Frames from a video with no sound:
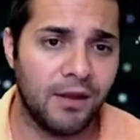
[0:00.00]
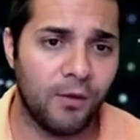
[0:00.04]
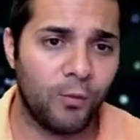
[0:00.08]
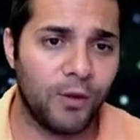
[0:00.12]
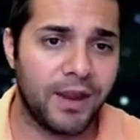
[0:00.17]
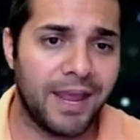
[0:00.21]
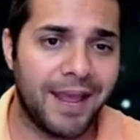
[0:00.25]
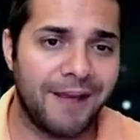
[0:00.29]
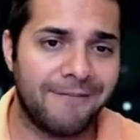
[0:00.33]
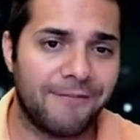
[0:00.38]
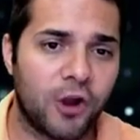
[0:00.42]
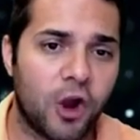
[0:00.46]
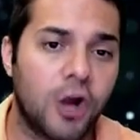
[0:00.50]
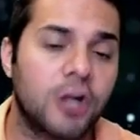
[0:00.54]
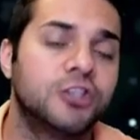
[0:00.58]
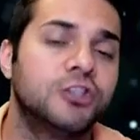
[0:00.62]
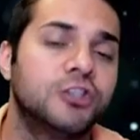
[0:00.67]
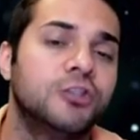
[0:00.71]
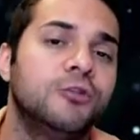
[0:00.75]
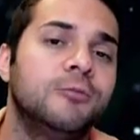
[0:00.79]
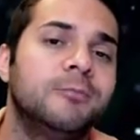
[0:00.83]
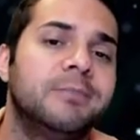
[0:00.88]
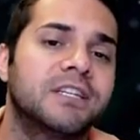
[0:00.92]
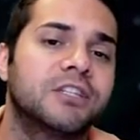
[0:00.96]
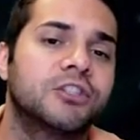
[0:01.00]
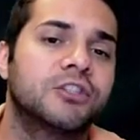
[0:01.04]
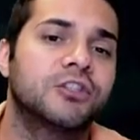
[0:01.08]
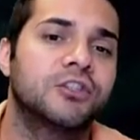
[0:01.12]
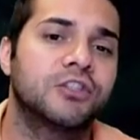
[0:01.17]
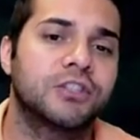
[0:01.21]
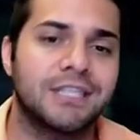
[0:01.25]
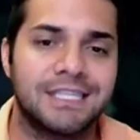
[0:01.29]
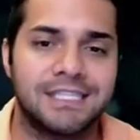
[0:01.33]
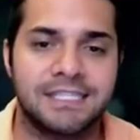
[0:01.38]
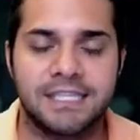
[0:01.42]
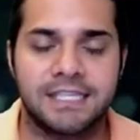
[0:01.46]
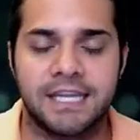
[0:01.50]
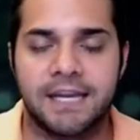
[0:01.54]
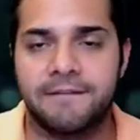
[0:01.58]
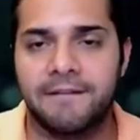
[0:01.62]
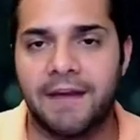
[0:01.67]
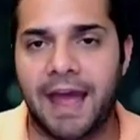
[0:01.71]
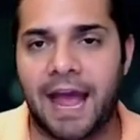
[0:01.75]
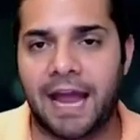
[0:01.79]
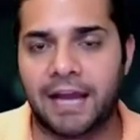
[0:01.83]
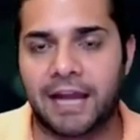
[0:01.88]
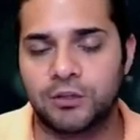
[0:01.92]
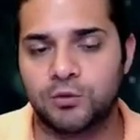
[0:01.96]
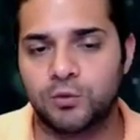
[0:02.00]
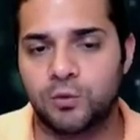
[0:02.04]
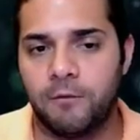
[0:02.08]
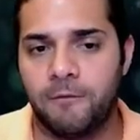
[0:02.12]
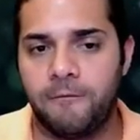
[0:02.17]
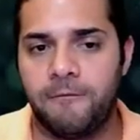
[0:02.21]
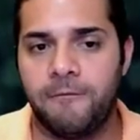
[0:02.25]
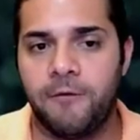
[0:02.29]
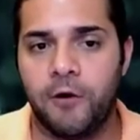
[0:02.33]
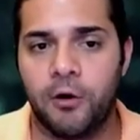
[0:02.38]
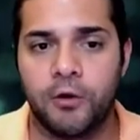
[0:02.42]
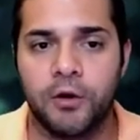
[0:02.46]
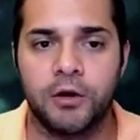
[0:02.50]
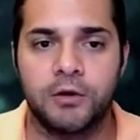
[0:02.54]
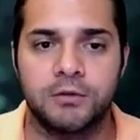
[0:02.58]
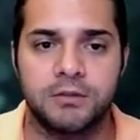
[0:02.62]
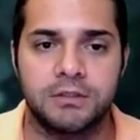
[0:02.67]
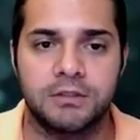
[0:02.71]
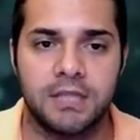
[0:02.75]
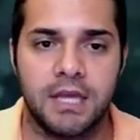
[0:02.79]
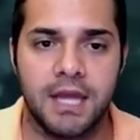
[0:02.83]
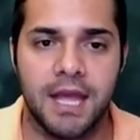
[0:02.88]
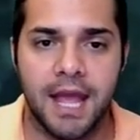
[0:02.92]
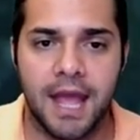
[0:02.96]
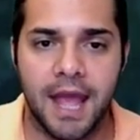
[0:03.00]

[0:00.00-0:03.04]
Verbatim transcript: We have cartoon pictures instead of actual photos.